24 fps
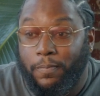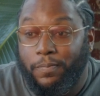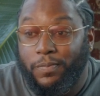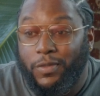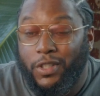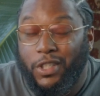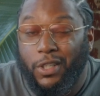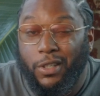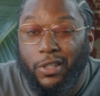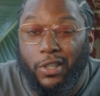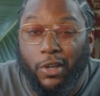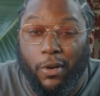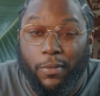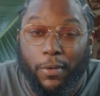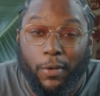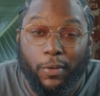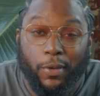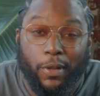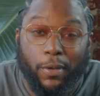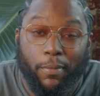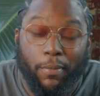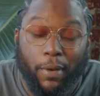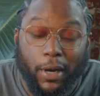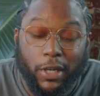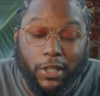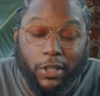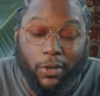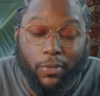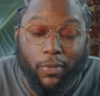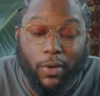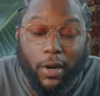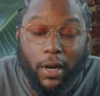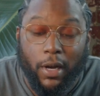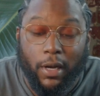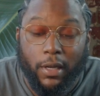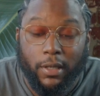She told me what the budget
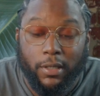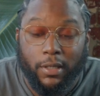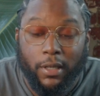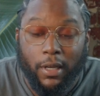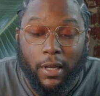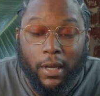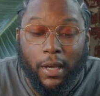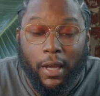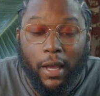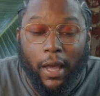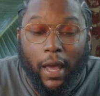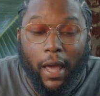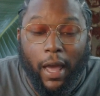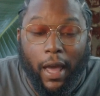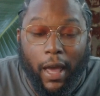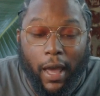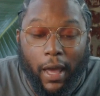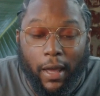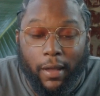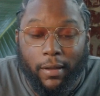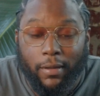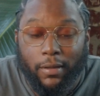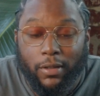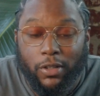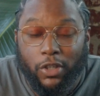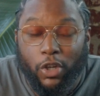was and